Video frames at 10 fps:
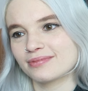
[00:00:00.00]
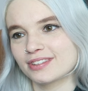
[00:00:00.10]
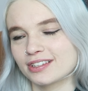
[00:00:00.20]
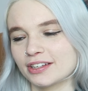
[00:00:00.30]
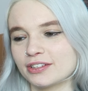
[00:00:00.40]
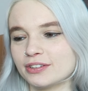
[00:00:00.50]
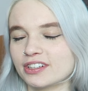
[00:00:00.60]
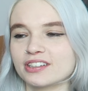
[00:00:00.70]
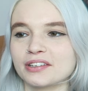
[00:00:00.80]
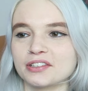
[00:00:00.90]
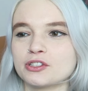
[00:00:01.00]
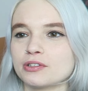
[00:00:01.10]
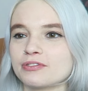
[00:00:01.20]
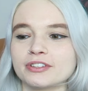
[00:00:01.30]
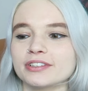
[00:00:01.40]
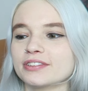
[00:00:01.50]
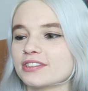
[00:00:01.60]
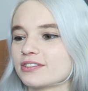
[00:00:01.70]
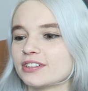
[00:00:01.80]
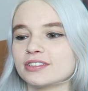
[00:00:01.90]
It's like you got another Joffrey on the
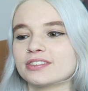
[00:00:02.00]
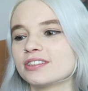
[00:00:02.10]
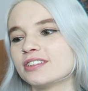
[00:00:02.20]
throne.